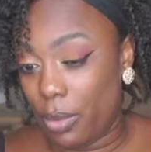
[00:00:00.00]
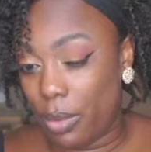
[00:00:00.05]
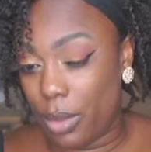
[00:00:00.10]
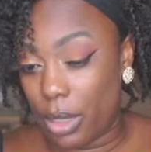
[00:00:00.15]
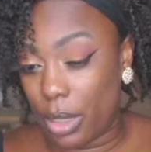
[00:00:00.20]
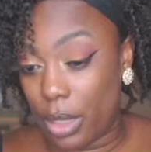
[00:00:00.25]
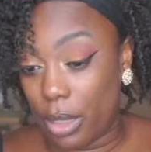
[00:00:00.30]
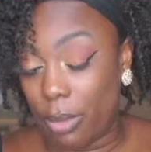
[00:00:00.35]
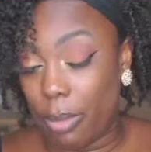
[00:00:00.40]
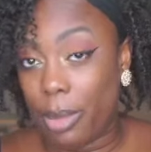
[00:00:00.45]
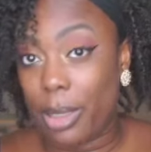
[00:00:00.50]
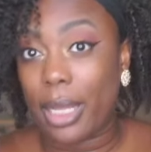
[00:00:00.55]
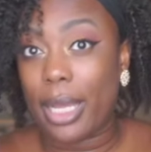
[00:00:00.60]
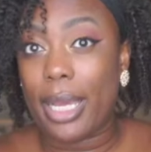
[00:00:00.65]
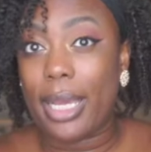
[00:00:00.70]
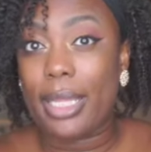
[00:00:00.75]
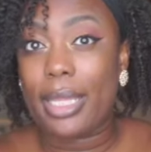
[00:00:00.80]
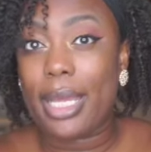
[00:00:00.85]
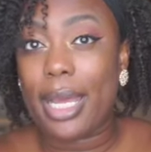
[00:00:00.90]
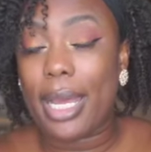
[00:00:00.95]
We're gonna
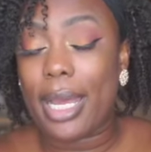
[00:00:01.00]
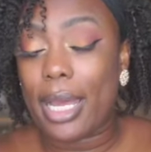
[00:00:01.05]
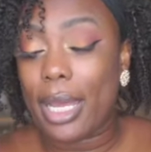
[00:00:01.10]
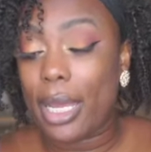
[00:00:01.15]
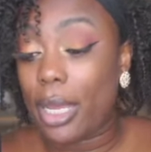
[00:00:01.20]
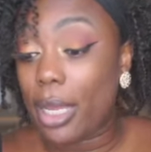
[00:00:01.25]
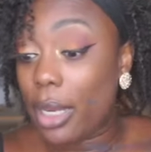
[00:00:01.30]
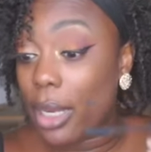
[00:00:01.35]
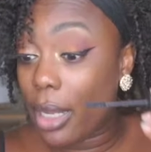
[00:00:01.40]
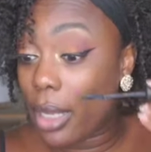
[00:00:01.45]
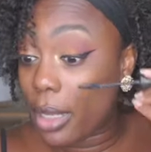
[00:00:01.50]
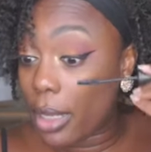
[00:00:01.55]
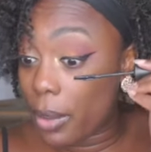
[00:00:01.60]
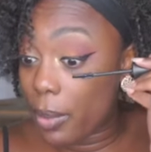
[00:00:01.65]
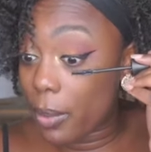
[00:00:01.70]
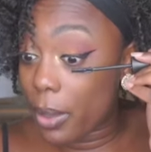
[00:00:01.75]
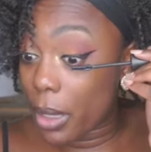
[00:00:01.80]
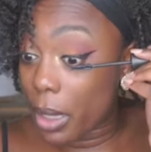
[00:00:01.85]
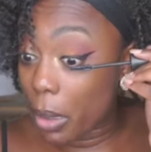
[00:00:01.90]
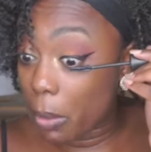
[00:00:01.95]
apply that and then
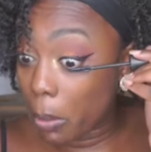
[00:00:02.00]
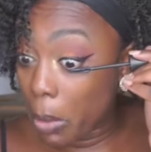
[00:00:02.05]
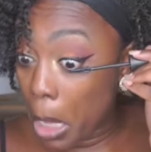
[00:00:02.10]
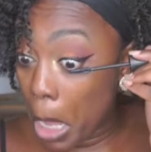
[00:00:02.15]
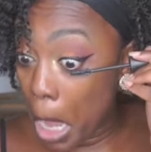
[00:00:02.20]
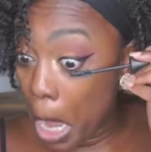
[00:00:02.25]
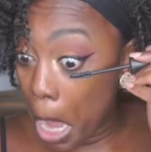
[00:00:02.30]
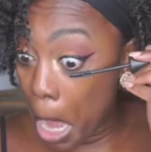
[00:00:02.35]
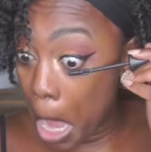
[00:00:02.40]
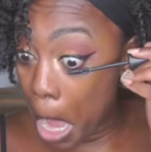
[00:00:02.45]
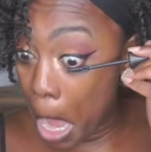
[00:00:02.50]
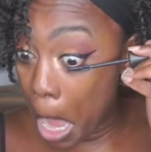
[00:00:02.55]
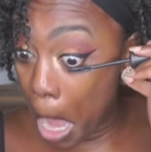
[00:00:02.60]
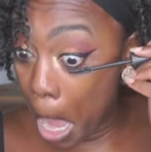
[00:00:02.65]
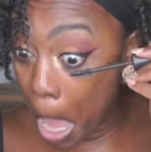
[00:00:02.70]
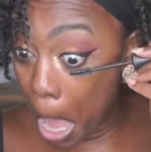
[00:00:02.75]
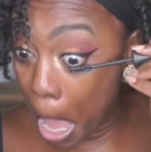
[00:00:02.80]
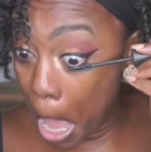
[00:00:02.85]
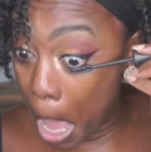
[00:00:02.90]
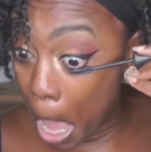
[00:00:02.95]
we're gonna apply it
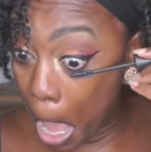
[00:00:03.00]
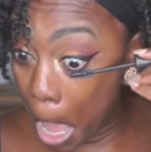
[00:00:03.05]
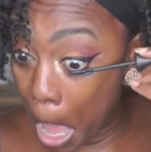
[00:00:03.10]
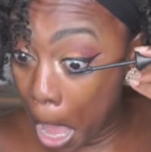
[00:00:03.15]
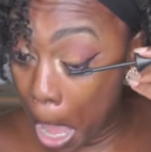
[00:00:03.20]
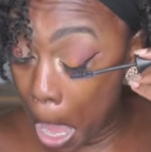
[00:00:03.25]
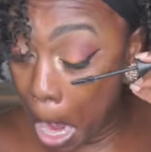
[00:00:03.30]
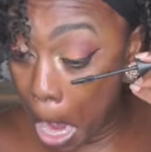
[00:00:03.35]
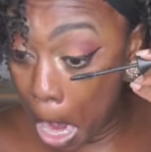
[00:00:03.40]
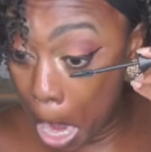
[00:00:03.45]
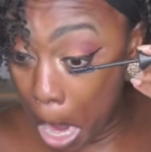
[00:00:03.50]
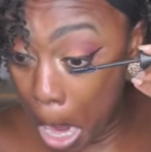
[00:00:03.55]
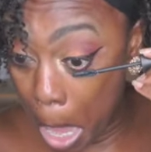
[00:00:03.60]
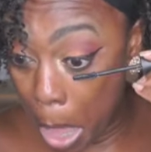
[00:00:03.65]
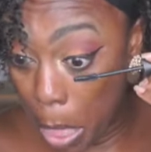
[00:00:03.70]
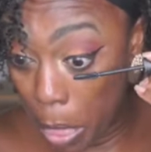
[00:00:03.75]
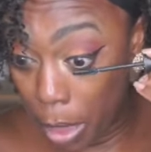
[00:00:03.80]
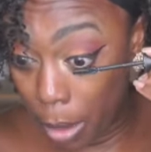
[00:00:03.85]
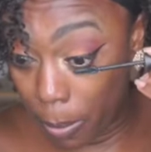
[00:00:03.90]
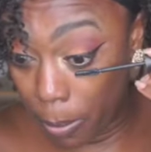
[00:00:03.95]
on
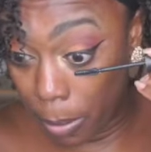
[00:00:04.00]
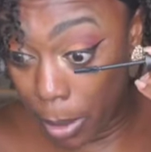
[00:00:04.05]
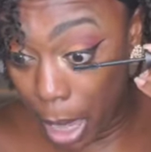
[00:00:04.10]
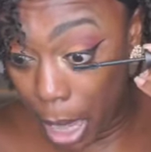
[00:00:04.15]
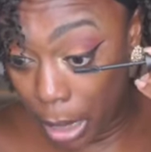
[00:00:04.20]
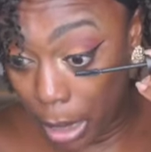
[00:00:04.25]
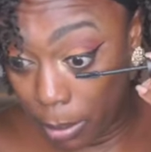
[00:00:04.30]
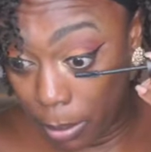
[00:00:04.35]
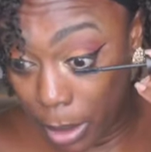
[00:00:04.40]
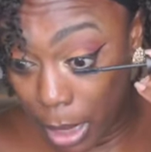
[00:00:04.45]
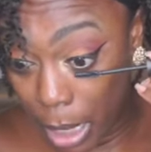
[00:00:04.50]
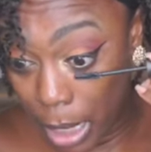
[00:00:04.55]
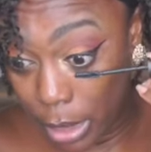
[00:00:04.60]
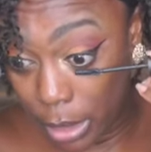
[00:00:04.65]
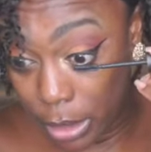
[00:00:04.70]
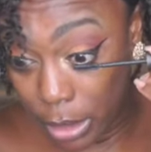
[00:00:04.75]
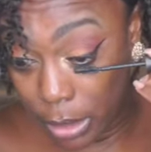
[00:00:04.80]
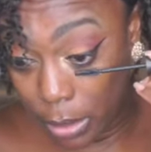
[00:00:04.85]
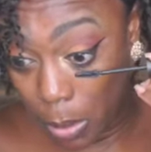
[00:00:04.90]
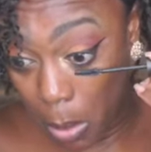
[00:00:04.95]
the bottom
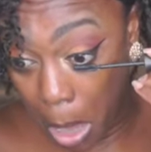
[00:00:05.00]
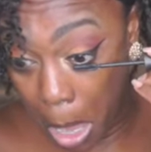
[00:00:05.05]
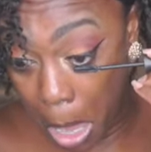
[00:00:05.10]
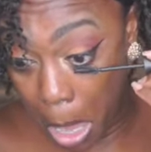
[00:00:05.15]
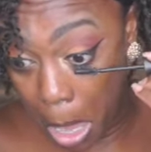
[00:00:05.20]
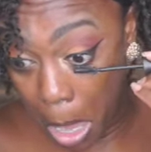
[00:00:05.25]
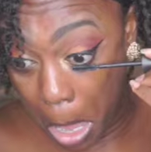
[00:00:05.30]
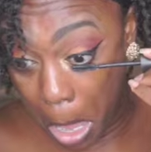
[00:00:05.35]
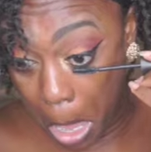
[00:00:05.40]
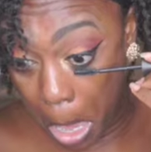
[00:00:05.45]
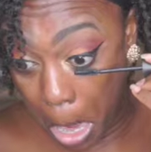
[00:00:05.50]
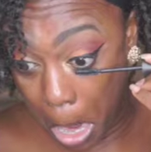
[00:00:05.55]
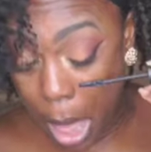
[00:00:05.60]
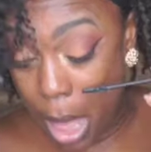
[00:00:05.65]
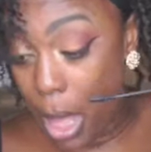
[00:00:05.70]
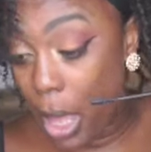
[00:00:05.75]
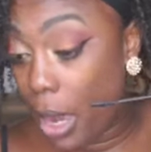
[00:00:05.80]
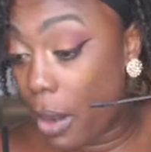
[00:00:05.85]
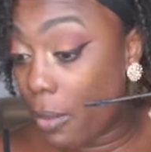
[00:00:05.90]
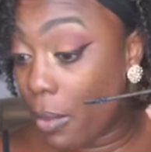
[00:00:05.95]
lash as well.
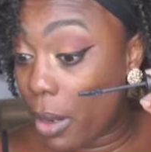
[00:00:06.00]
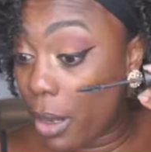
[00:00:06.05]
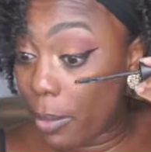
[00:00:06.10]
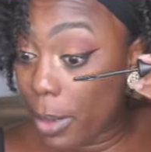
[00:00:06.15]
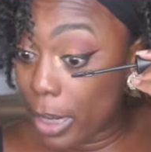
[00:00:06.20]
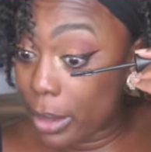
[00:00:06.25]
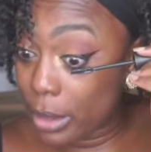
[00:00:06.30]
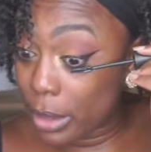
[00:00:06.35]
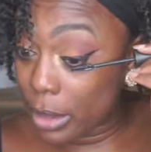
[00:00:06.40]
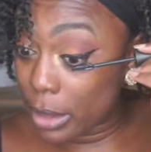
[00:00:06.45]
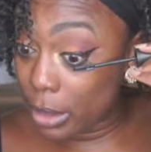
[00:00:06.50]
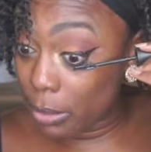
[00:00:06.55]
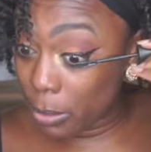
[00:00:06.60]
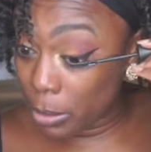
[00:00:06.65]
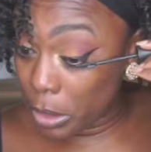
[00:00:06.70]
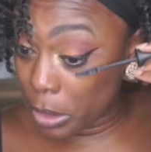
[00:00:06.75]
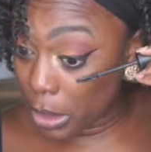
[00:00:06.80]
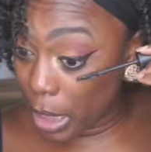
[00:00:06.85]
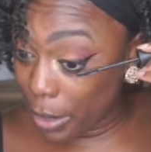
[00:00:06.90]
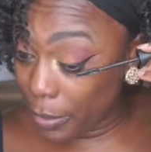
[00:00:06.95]
And we're about to
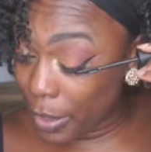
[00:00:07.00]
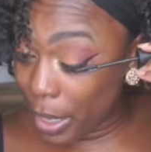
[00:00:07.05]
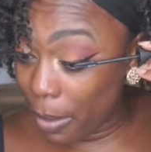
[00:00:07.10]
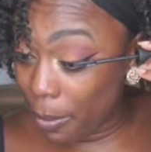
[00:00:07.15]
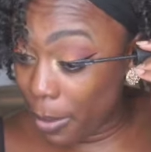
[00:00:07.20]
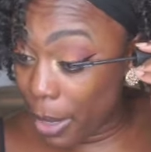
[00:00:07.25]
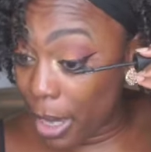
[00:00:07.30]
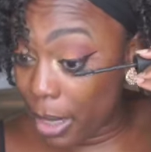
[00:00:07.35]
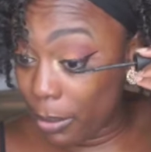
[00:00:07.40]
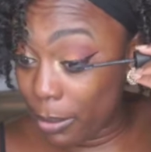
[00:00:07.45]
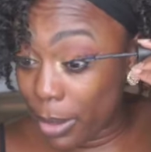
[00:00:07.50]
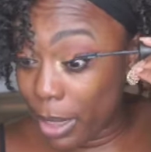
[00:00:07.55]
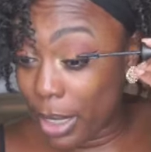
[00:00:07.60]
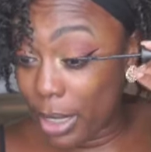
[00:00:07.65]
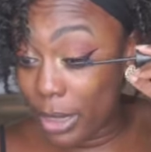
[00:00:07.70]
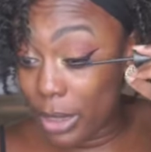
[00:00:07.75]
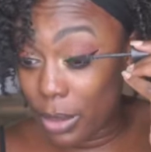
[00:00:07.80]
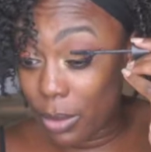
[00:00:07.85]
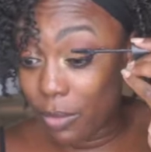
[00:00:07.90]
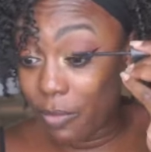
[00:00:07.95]
smudge out that bottom
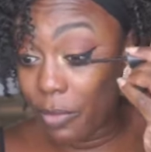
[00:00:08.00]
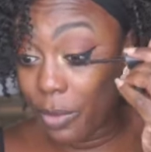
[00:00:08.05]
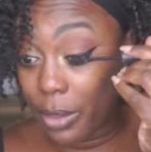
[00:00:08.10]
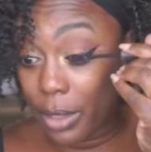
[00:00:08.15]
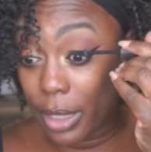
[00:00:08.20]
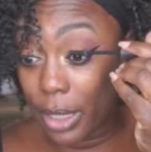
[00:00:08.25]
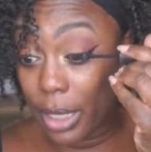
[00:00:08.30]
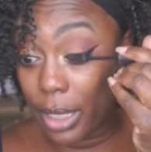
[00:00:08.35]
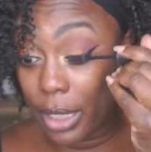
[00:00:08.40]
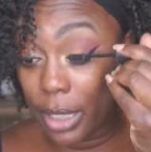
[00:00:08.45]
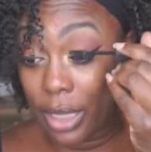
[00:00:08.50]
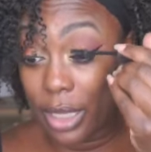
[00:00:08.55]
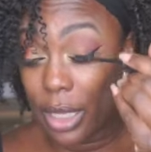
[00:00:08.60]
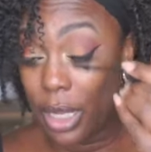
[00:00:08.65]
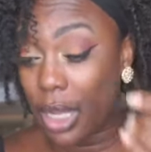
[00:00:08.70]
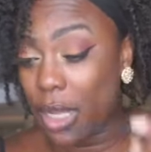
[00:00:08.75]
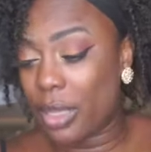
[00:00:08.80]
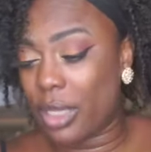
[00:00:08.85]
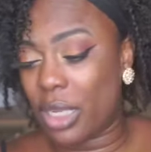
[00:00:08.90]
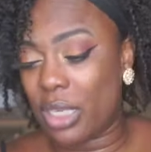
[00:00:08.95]
lash, so if you get anything
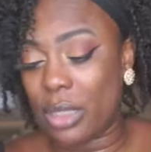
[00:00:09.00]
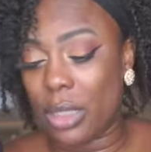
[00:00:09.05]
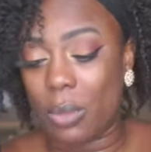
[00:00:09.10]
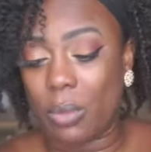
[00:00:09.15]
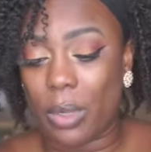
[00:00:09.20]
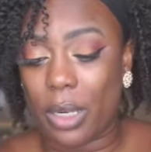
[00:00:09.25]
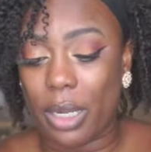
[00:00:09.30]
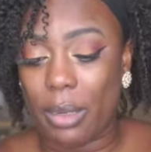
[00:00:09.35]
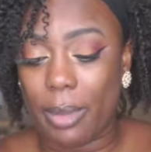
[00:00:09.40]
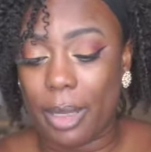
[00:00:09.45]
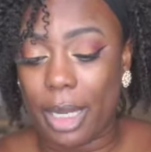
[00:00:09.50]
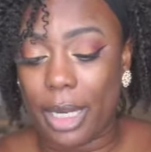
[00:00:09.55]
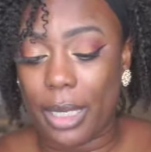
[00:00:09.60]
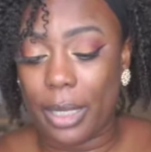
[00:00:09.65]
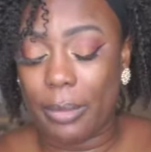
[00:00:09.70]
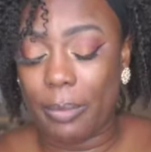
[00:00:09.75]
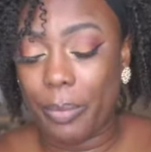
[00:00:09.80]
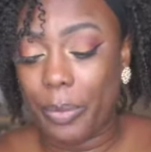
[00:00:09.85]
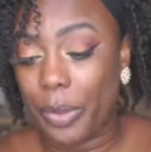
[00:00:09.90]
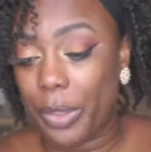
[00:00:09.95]
on there, don't worry about it.